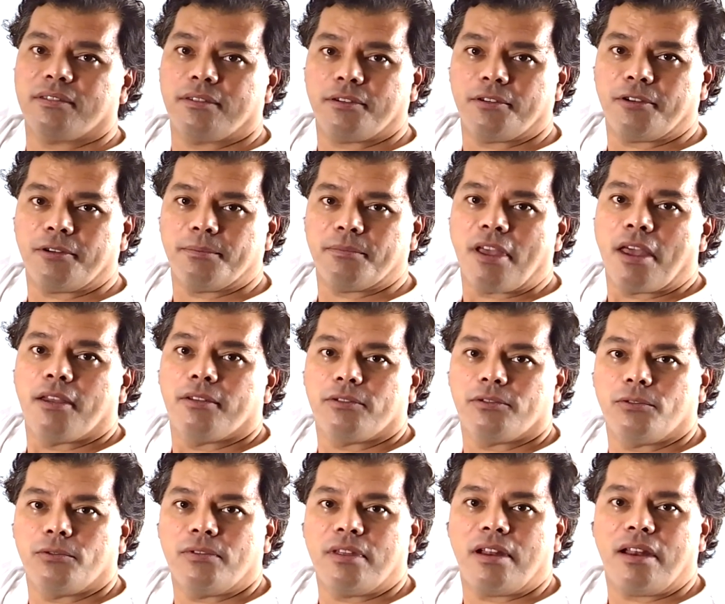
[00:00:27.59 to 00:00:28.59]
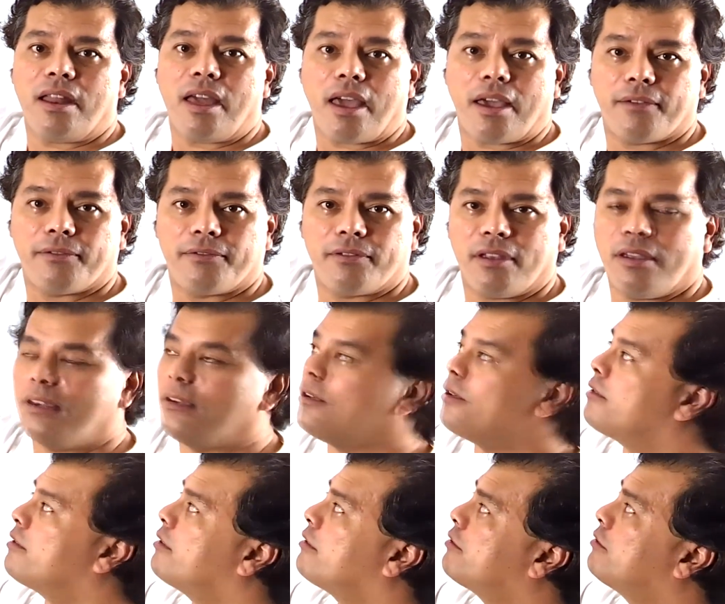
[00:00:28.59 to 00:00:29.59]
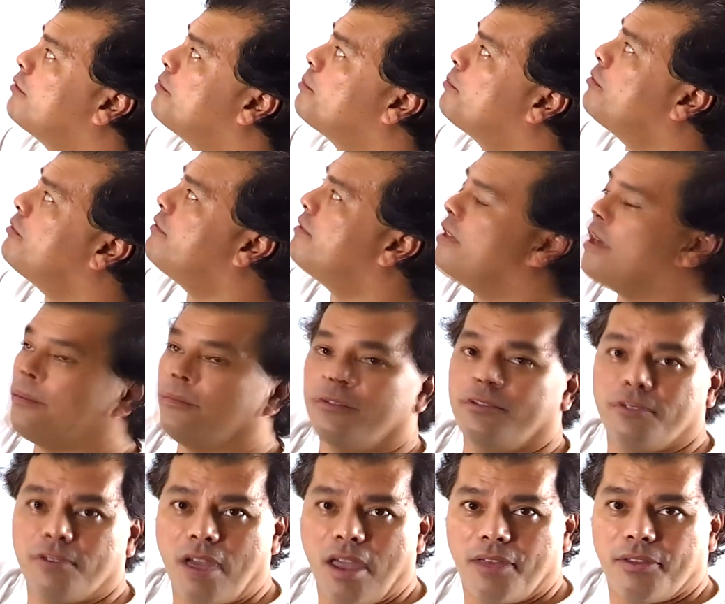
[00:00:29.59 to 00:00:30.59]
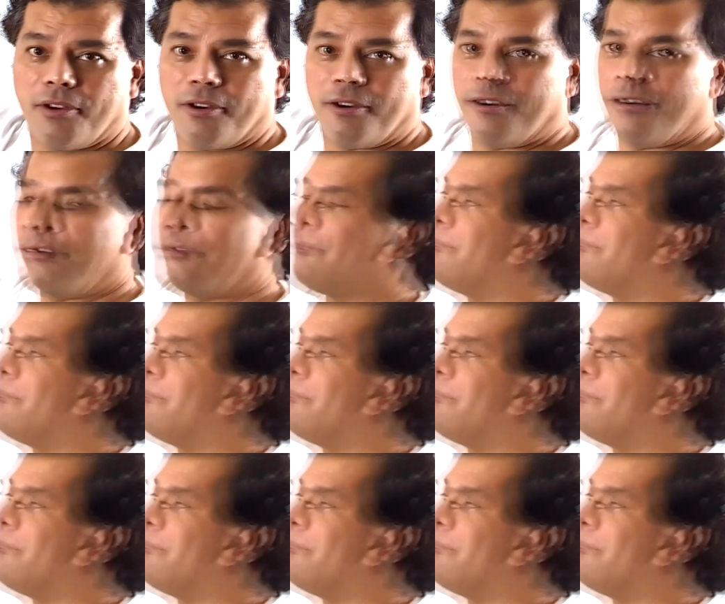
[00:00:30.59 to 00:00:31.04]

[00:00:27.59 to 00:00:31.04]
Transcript: term to the left in order to put them together?